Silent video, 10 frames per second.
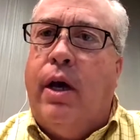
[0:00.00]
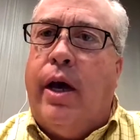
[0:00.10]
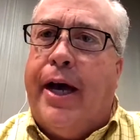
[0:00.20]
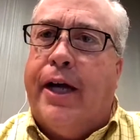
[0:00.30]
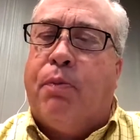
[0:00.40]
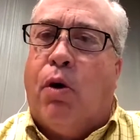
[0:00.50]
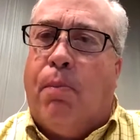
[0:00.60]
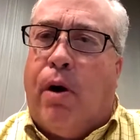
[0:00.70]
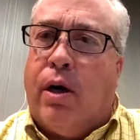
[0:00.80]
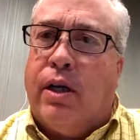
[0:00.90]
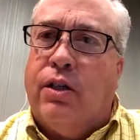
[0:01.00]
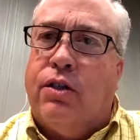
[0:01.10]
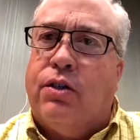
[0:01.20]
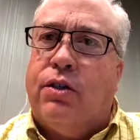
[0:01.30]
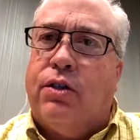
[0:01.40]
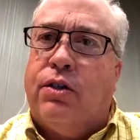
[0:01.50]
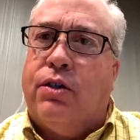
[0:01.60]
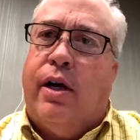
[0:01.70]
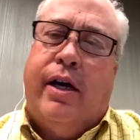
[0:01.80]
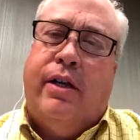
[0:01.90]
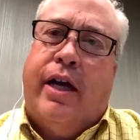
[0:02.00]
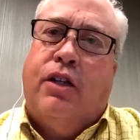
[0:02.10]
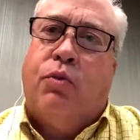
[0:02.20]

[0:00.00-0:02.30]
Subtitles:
export markets as